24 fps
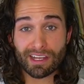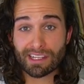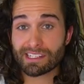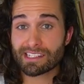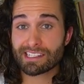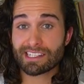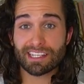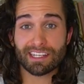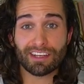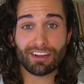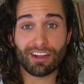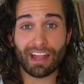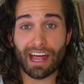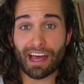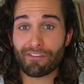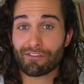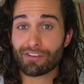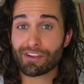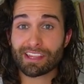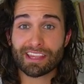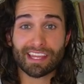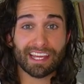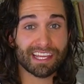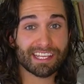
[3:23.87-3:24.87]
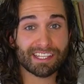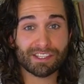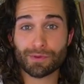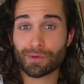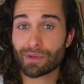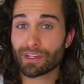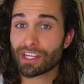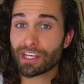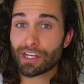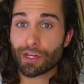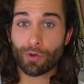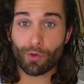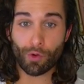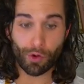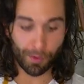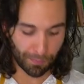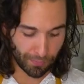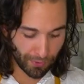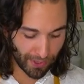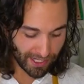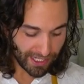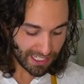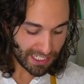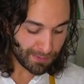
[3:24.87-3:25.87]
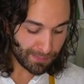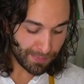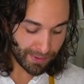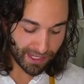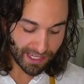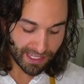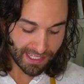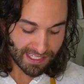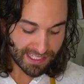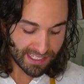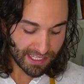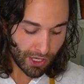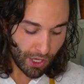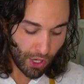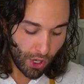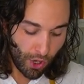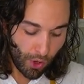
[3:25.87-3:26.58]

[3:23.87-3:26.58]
until everything is really incorporated because